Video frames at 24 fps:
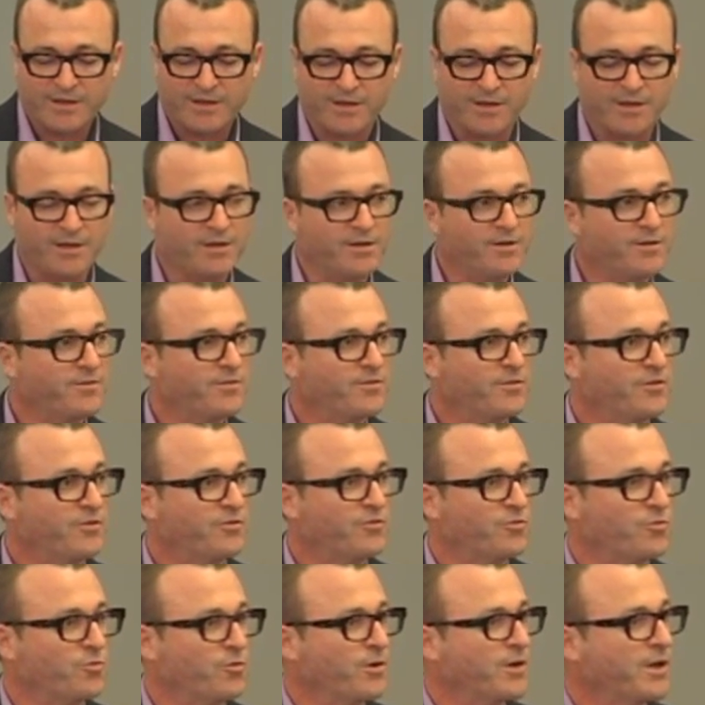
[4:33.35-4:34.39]
uh, the
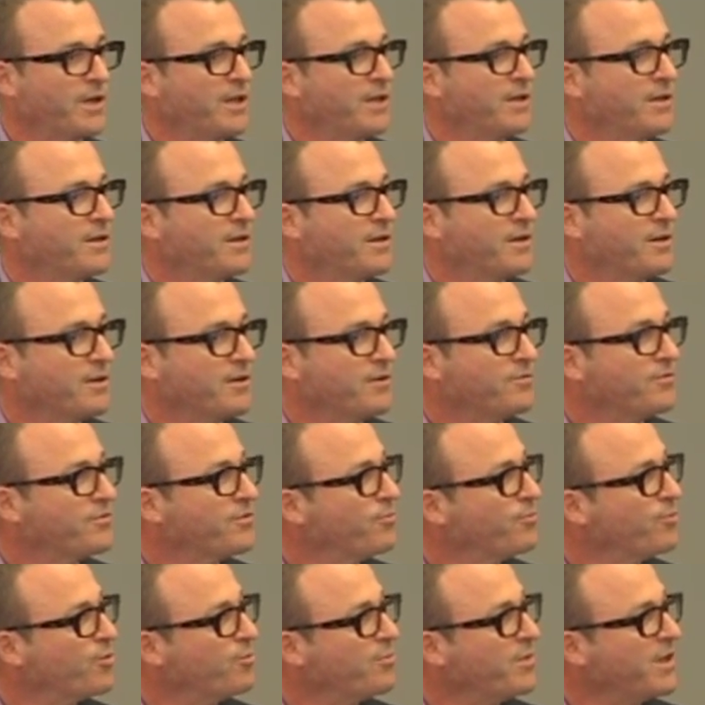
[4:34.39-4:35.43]
story of
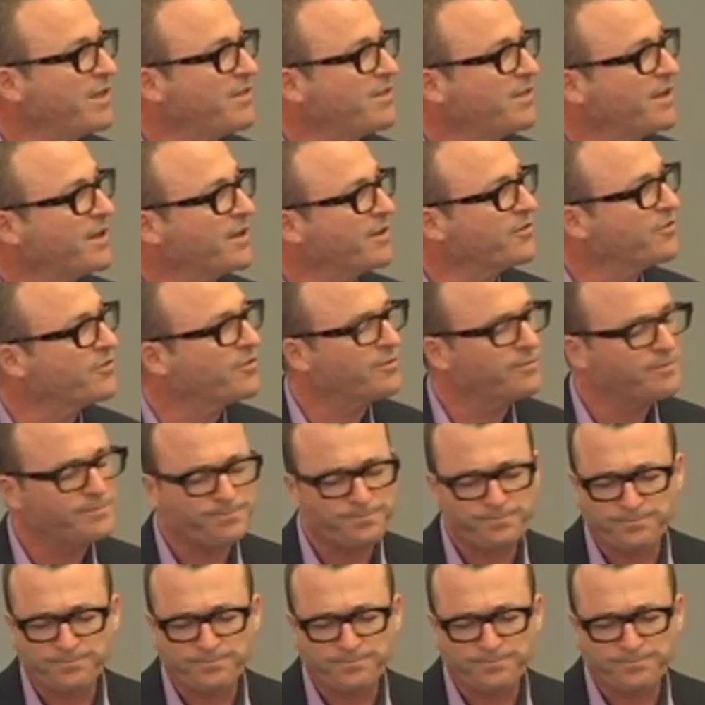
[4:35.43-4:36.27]
Prometheus.